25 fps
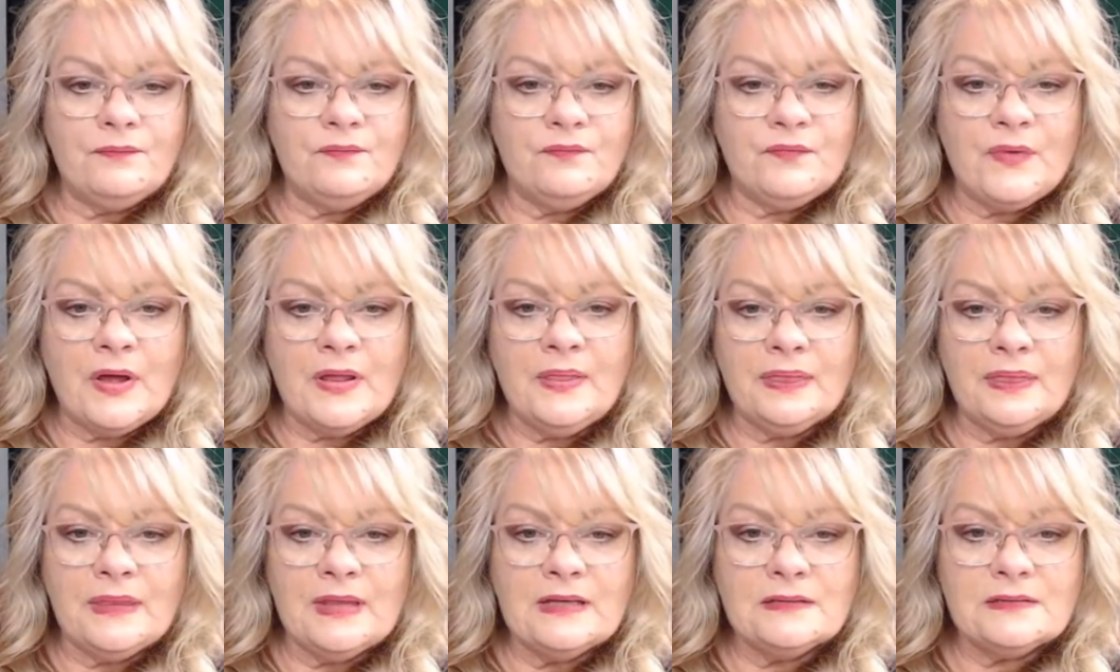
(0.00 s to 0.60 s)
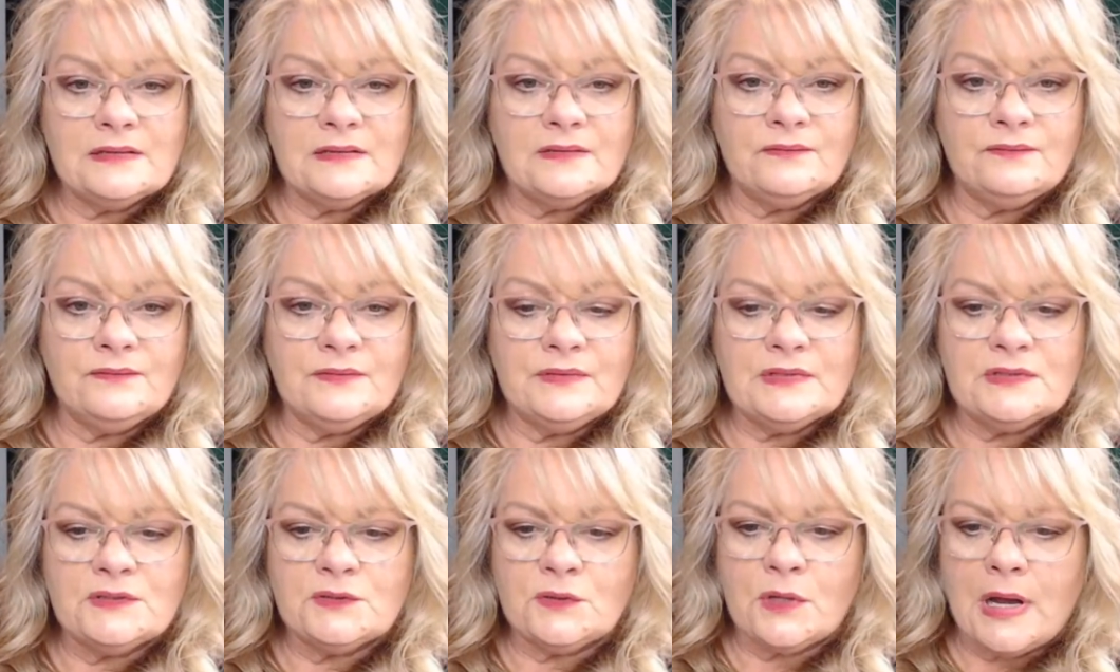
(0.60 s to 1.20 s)
fun things of
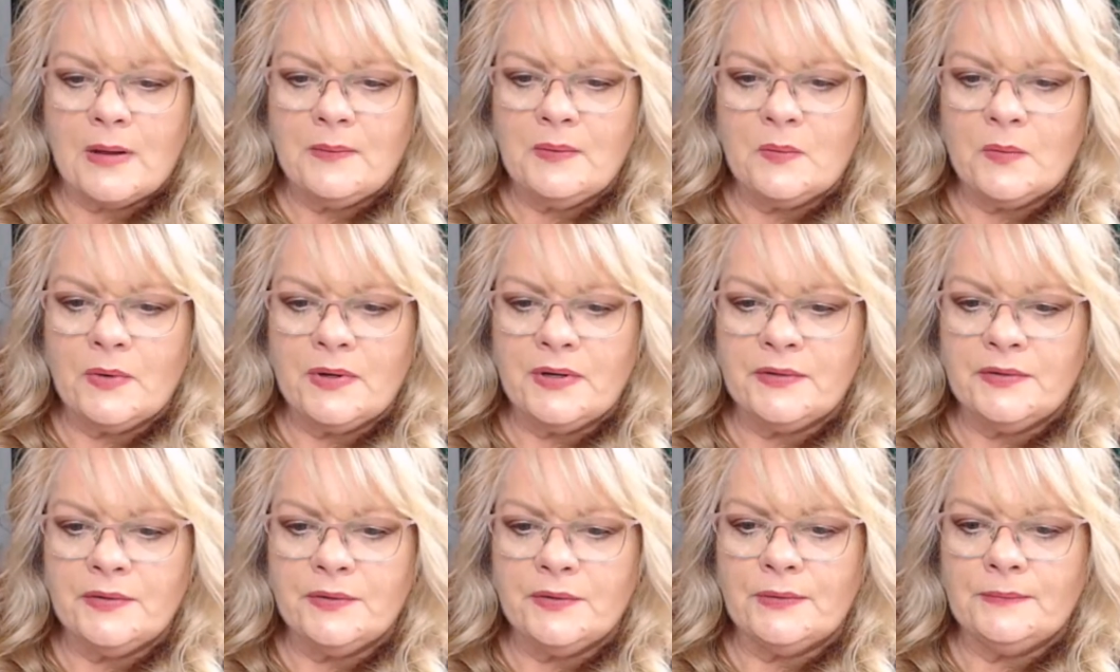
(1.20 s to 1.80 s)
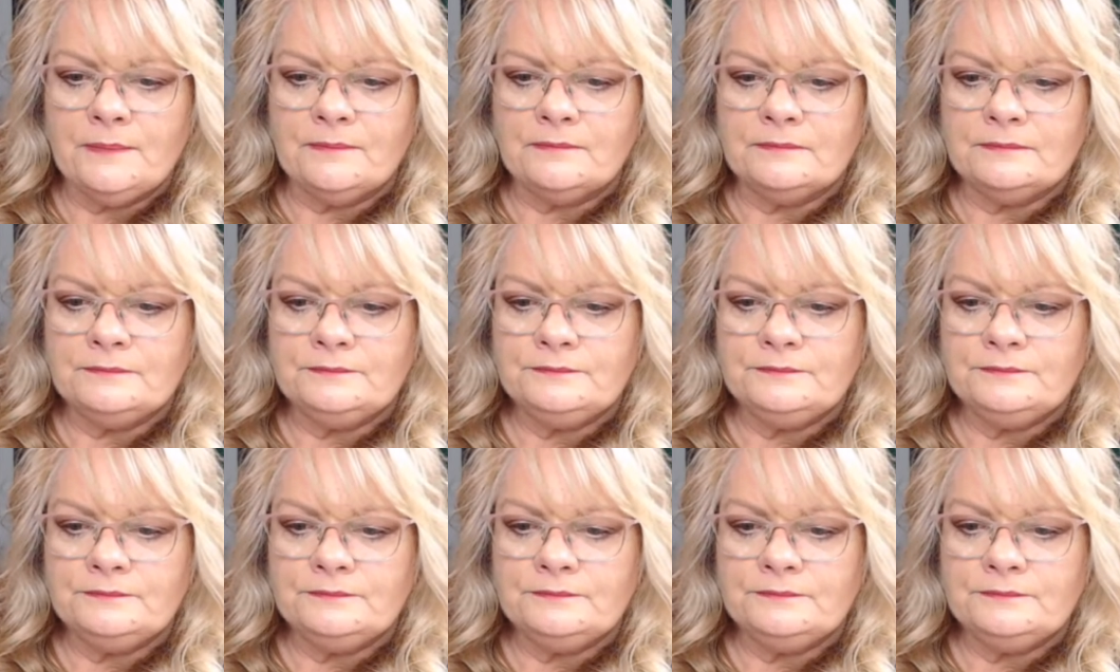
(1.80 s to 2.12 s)
describing what you're doing.